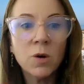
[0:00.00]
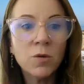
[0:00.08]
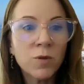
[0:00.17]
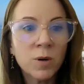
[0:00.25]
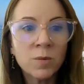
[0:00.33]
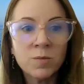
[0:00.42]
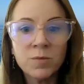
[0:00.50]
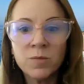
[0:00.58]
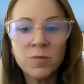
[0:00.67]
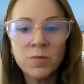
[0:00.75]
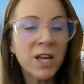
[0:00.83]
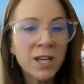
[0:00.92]
low for
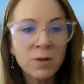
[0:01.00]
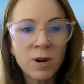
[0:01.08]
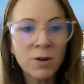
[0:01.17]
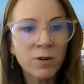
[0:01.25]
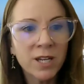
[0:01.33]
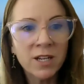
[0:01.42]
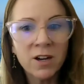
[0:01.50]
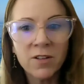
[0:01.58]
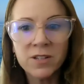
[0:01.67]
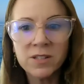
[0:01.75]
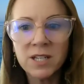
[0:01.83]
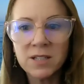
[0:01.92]
playing and recreating
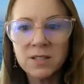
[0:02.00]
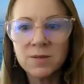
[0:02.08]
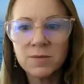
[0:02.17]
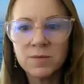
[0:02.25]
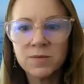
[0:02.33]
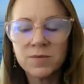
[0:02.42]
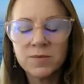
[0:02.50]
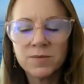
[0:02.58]
on the sand.